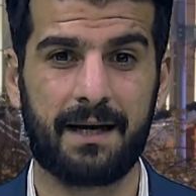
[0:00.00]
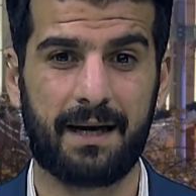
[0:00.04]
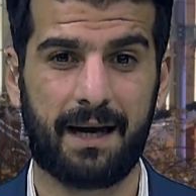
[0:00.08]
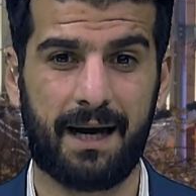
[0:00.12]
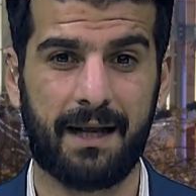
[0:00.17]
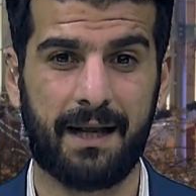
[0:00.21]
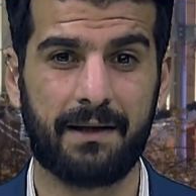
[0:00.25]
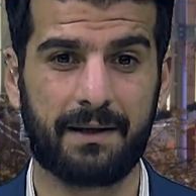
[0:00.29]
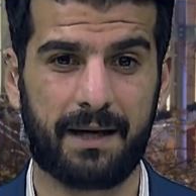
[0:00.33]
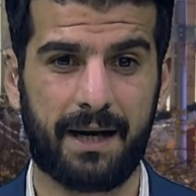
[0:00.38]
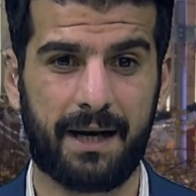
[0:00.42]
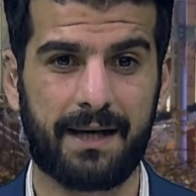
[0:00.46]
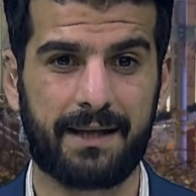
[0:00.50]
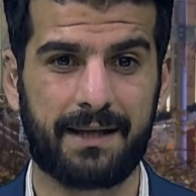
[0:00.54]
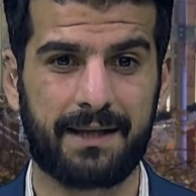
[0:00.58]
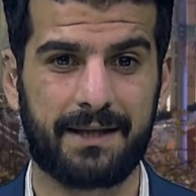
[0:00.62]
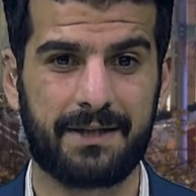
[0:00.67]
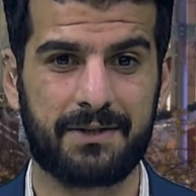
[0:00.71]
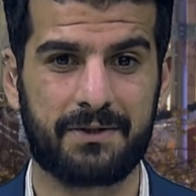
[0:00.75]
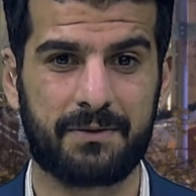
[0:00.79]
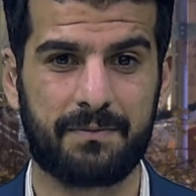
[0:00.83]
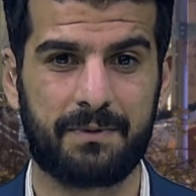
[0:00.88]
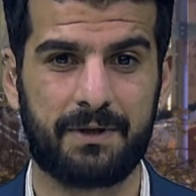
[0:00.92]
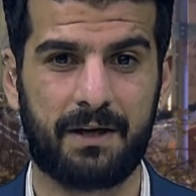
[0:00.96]
unlikely
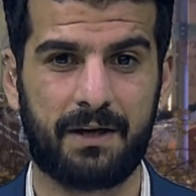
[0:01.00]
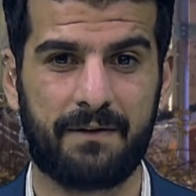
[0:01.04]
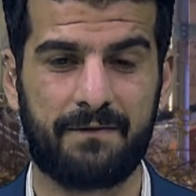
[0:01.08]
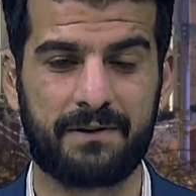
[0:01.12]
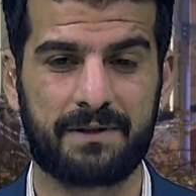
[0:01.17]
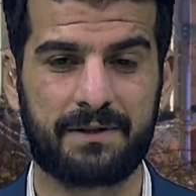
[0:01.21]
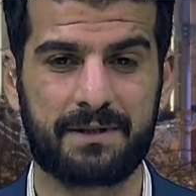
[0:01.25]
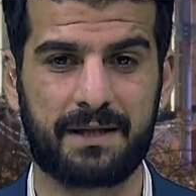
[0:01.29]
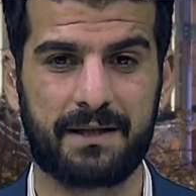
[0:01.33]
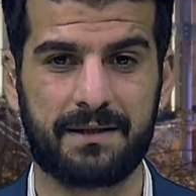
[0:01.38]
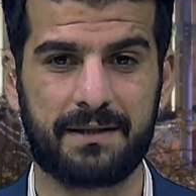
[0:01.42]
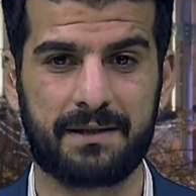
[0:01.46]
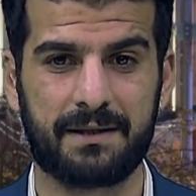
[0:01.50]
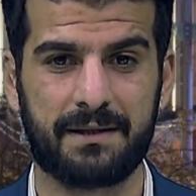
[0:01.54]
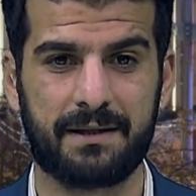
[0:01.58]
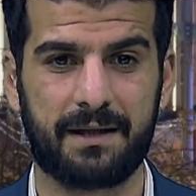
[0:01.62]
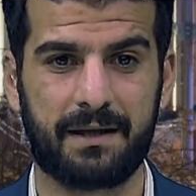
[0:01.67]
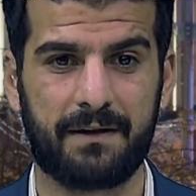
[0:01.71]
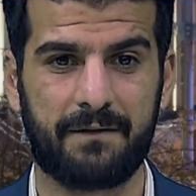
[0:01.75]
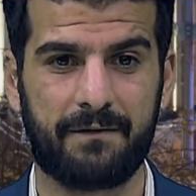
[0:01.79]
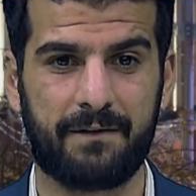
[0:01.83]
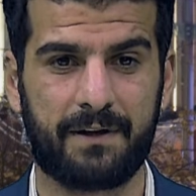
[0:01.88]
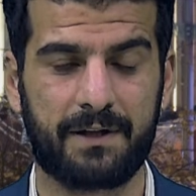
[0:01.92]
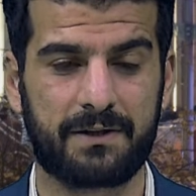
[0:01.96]
to be overturned in the
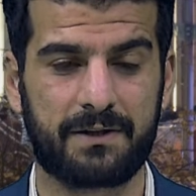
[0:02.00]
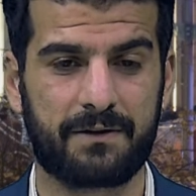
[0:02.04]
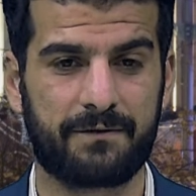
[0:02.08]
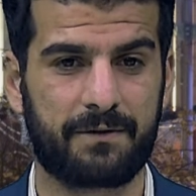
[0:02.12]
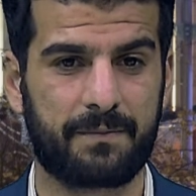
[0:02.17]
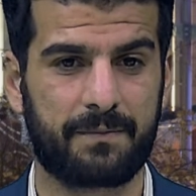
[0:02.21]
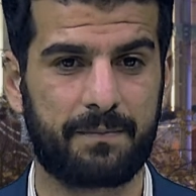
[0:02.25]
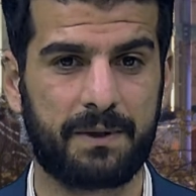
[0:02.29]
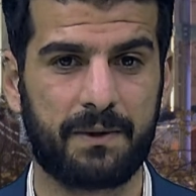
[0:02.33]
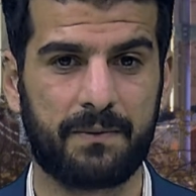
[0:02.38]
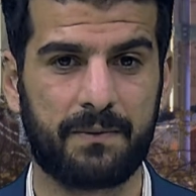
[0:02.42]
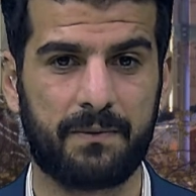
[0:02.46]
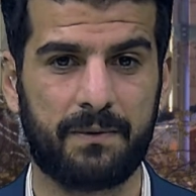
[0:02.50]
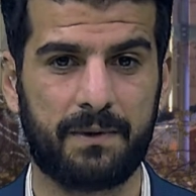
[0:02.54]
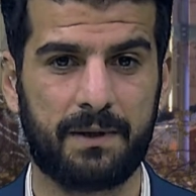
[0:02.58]
event of appeal.